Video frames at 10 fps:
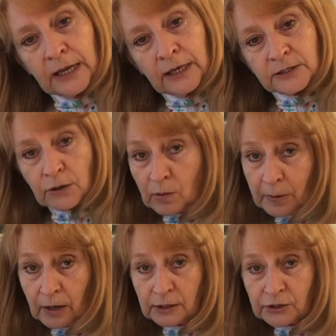So
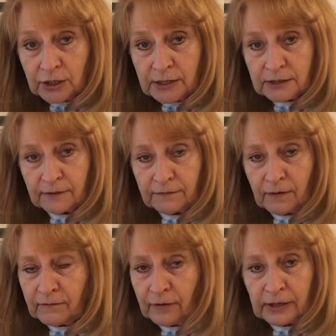apologies if I'm
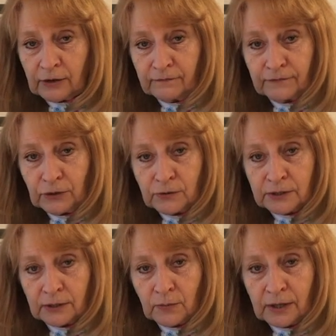very
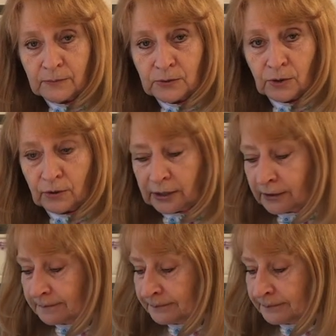confusing when I'm talking.